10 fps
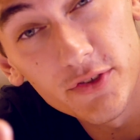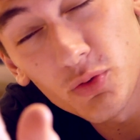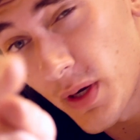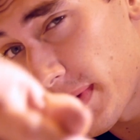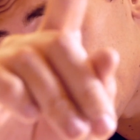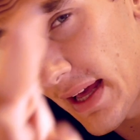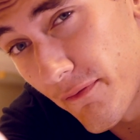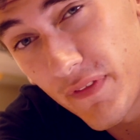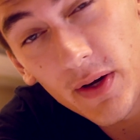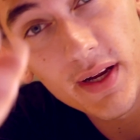I just want to make
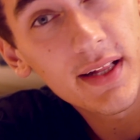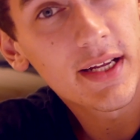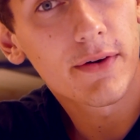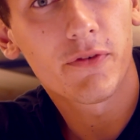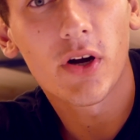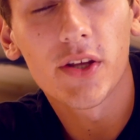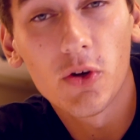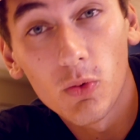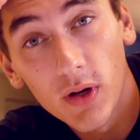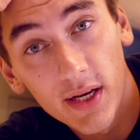that very clear for all
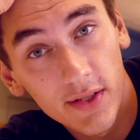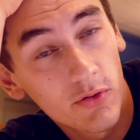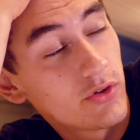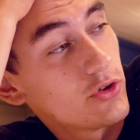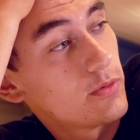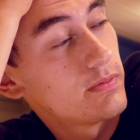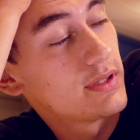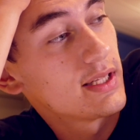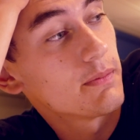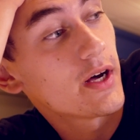you uh, YouTube
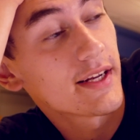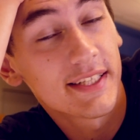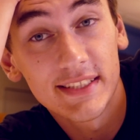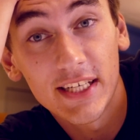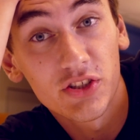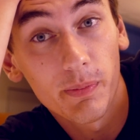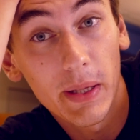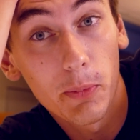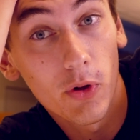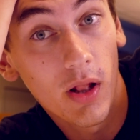demonetization
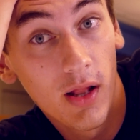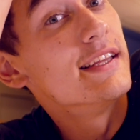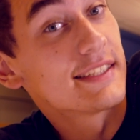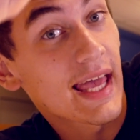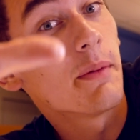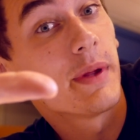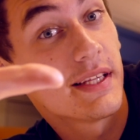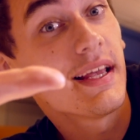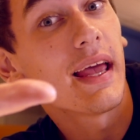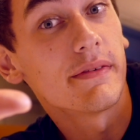people. This can be
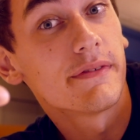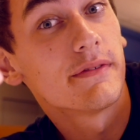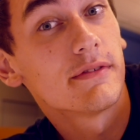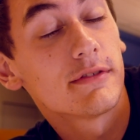safe.